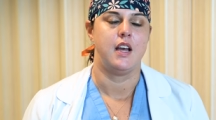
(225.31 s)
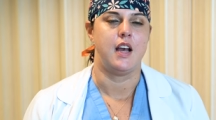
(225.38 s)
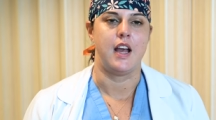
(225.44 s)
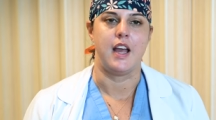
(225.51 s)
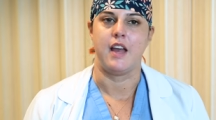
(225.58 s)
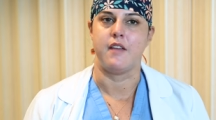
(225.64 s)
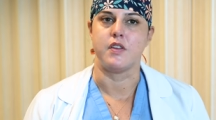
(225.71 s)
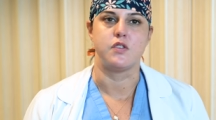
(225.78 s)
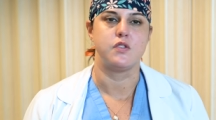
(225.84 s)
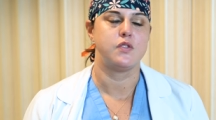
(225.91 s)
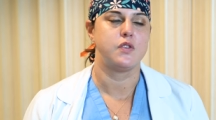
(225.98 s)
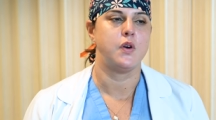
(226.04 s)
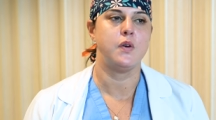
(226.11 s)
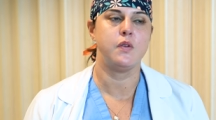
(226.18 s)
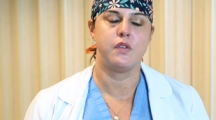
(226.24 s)
I have a
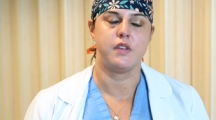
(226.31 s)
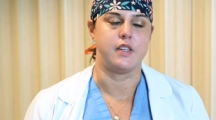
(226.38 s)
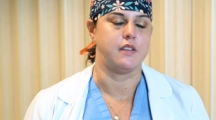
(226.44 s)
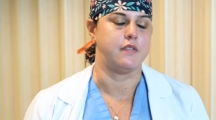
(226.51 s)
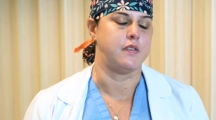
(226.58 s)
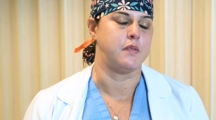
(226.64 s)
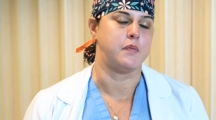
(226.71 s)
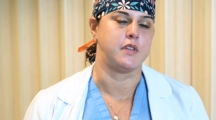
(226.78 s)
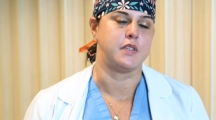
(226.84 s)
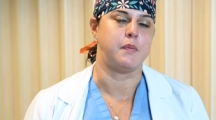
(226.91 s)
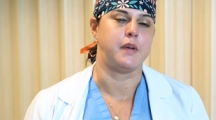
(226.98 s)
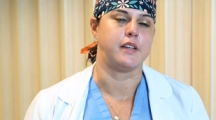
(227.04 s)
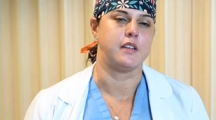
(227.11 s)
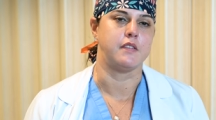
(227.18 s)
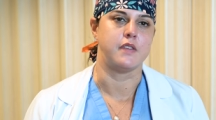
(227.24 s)
totally different
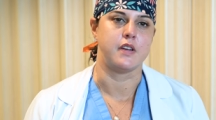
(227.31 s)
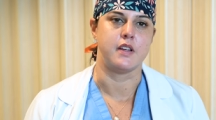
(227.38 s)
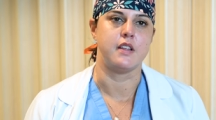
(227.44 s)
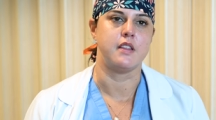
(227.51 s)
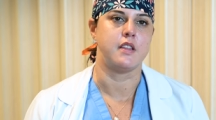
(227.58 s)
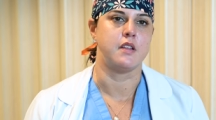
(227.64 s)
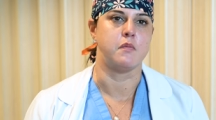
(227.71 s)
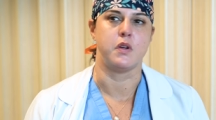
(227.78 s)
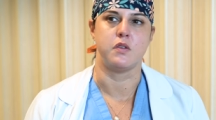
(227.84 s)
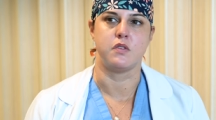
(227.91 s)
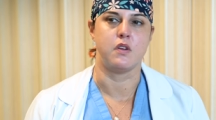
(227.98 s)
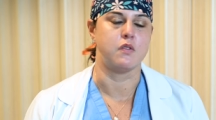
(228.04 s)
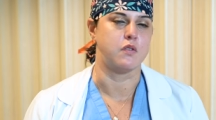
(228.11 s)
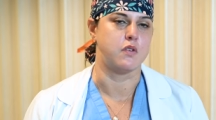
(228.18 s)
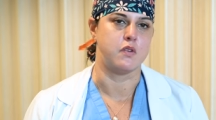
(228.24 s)
perspective on it than
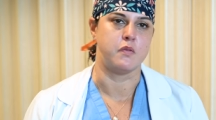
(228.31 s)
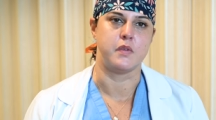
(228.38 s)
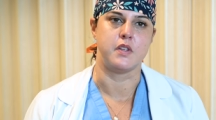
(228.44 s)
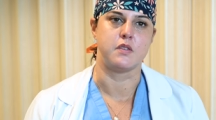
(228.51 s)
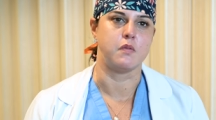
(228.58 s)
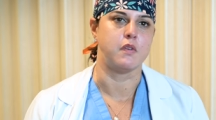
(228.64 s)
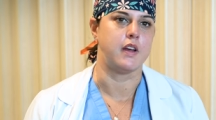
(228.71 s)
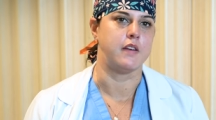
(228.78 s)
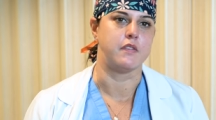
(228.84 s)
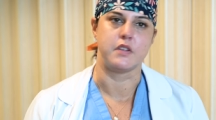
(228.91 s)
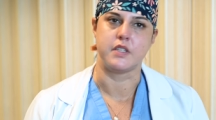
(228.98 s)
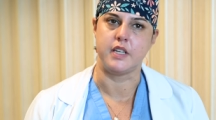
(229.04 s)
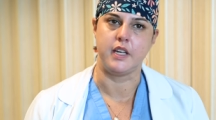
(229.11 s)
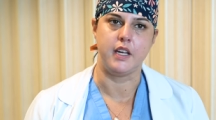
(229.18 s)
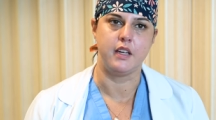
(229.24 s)
most Oklahomans will
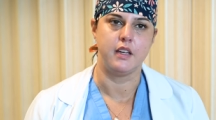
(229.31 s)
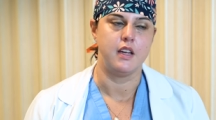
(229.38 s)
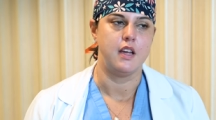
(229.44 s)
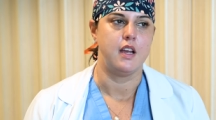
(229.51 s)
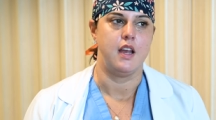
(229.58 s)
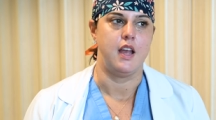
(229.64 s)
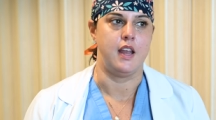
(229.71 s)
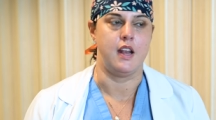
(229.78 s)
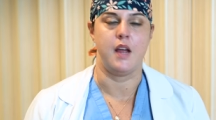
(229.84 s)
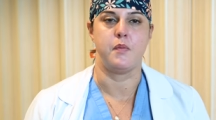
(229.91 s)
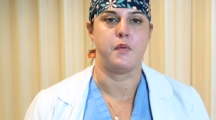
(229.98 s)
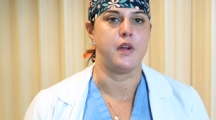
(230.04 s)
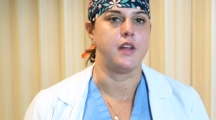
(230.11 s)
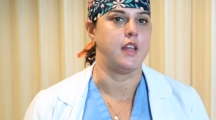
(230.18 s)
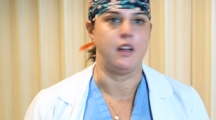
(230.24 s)
ever see. And I
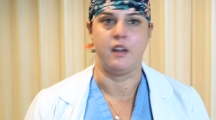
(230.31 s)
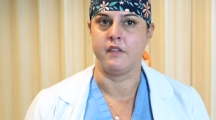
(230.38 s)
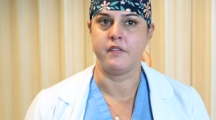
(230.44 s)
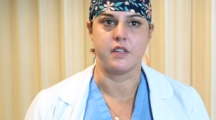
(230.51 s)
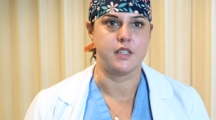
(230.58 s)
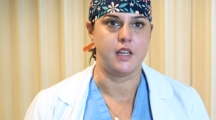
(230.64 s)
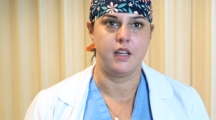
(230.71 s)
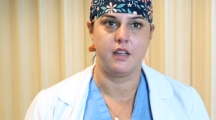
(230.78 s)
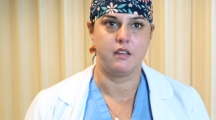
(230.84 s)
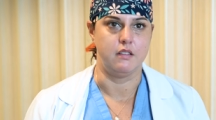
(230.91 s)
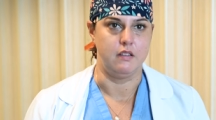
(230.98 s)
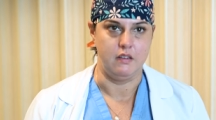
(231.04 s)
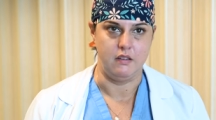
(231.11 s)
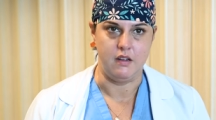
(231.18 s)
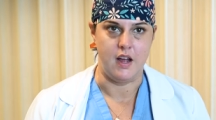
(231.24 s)
pray they never see it.
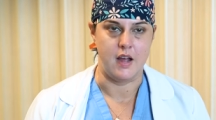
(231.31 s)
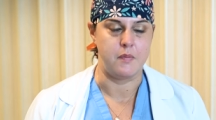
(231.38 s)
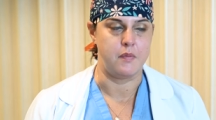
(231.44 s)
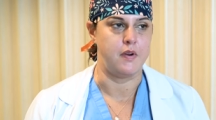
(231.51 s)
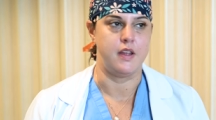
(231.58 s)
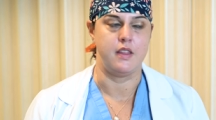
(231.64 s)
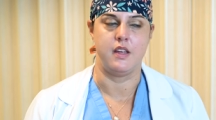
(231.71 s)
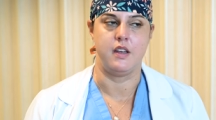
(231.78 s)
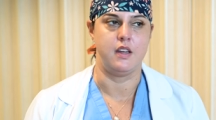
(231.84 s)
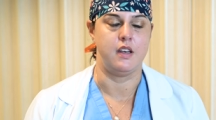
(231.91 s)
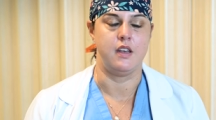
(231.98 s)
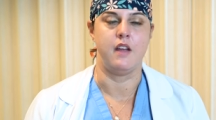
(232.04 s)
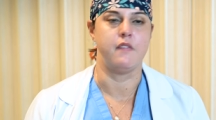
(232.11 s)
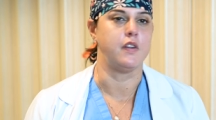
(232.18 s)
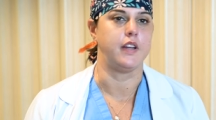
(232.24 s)
I pray that
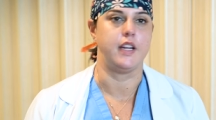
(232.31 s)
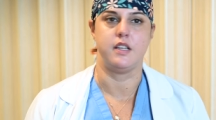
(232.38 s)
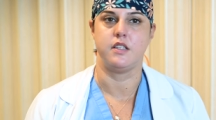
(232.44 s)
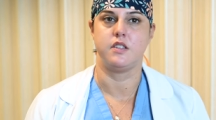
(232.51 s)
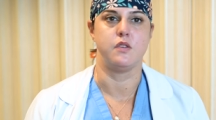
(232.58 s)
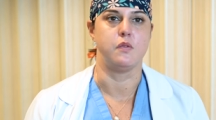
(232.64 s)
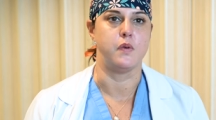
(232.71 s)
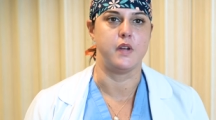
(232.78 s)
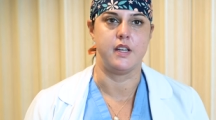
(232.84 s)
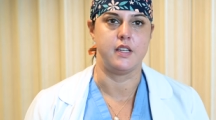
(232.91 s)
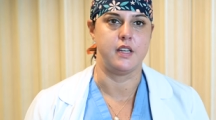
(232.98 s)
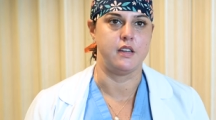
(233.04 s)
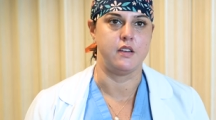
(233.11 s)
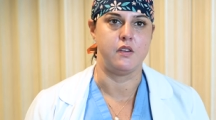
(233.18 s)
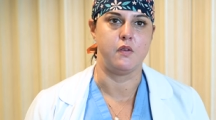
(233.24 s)
it never gets to what it
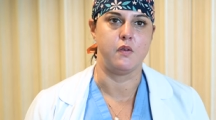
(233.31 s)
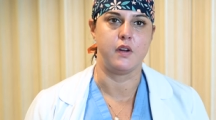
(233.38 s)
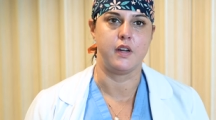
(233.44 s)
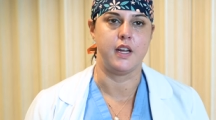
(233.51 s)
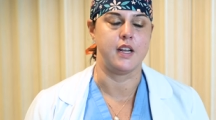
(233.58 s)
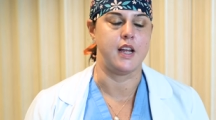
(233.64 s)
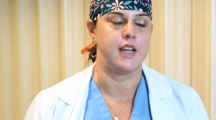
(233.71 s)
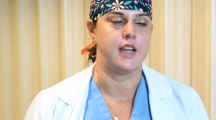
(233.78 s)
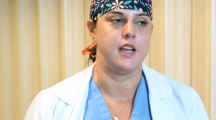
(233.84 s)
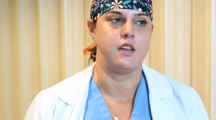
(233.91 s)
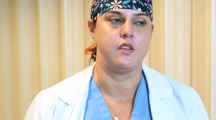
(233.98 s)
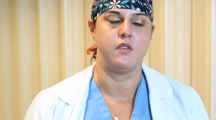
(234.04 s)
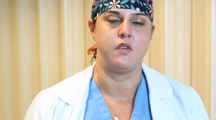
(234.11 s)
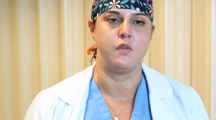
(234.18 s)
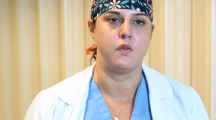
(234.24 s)
did in New York. And I get
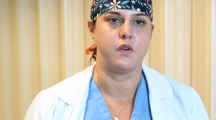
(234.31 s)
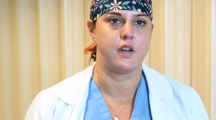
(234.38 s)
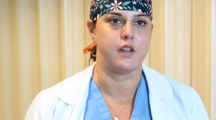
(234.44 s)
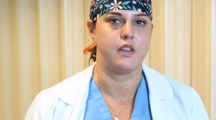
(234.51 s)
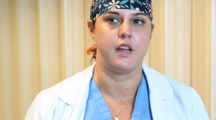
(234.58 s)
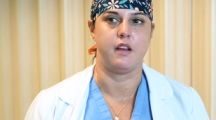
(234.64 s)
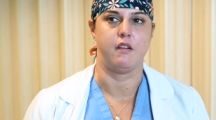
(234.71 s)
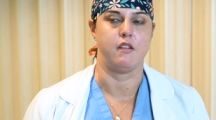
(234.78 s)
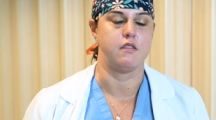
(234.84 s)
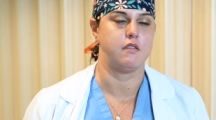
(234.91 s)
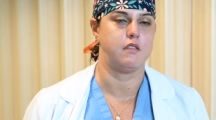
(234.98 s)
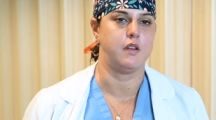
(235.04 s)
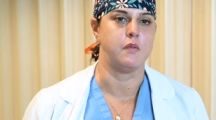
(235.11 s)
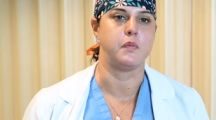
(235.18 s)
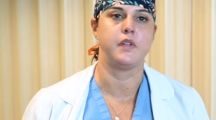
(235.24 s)
in New York, they're
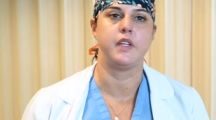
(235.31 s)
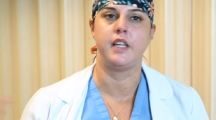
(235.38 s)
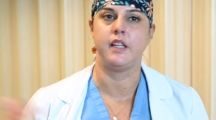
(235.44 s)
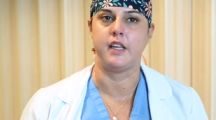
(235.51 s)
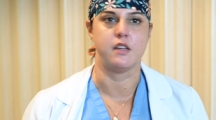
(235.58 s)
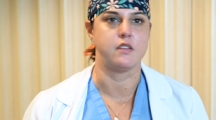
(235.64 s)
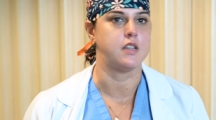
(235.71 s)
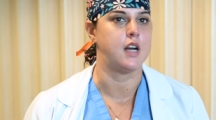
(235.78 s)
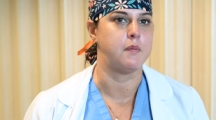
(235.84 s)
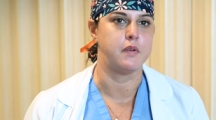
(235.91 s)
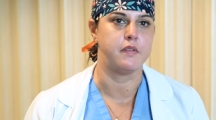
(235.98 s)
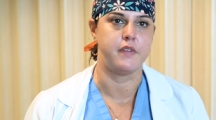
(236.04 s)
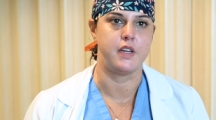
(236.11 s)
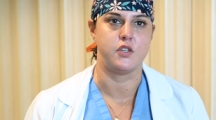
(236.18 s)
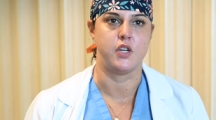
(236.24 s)
completely on
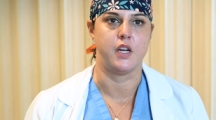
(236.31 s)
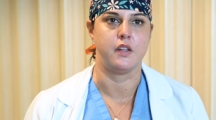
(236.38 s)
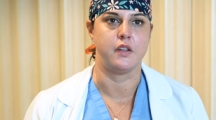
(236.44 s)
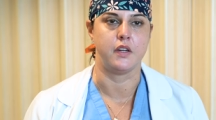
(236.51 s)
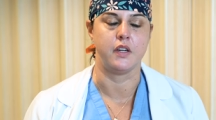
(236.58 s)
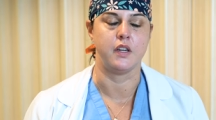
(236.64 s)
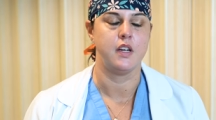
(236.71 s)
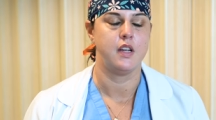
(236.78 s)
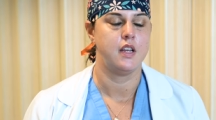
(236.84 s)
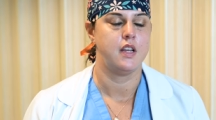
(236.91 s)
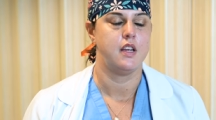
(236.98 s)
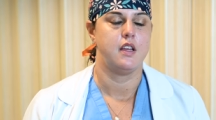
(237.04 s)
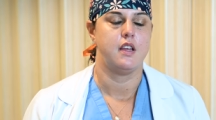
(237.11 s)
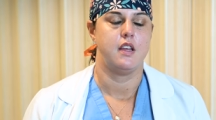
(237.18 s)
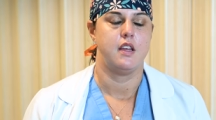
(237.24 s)
top of each other.
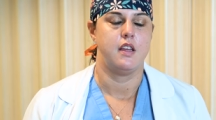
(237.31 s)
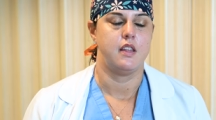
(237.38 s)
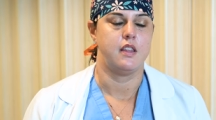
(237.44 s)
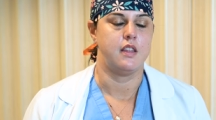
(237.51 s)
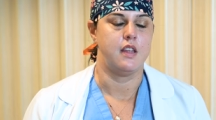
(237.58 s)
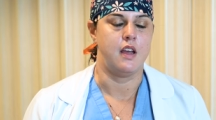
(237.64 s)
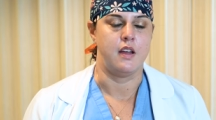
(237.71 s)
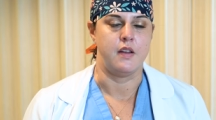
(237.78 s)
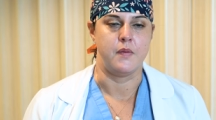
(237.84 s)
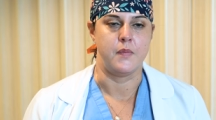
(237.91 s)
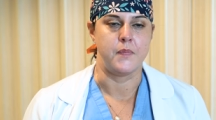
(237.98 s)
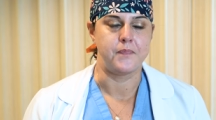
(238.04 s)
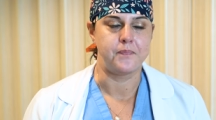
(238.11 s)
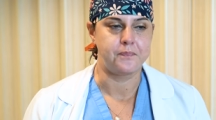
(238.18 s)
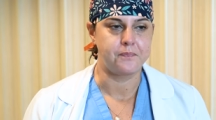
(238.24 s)

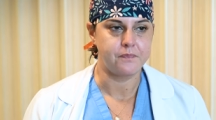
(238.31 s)
Um,